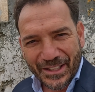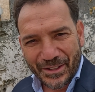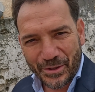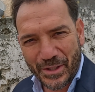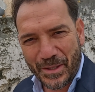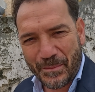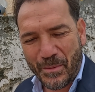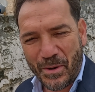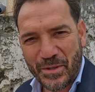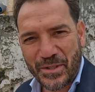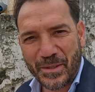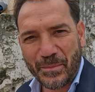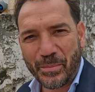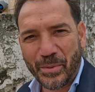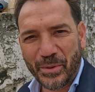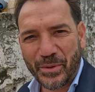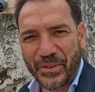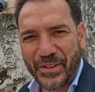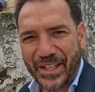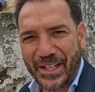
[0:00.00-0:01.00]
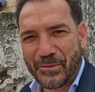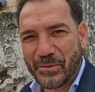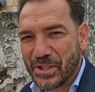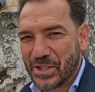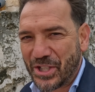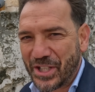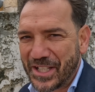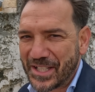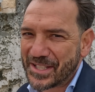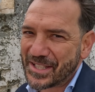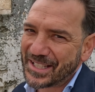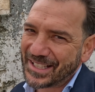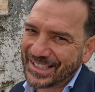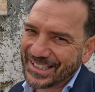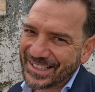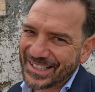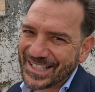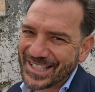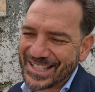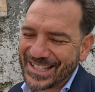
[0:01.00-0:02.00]
do the most important thing, which is
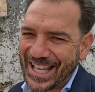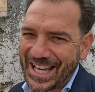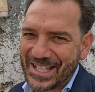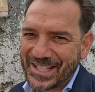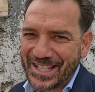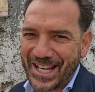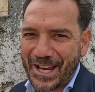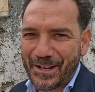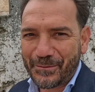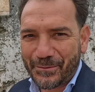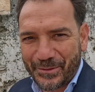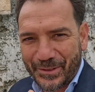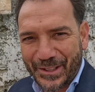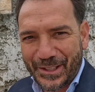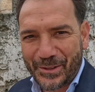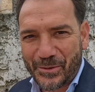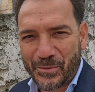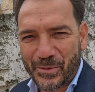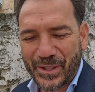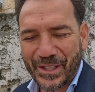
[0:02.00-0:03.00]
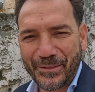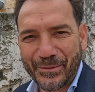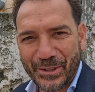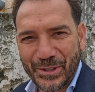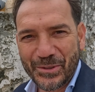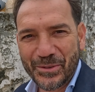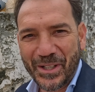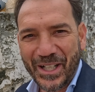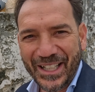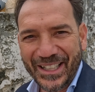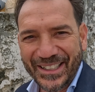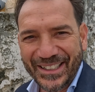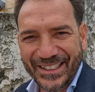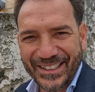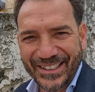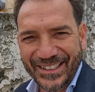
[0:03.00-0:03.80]
stay safe wherever you are.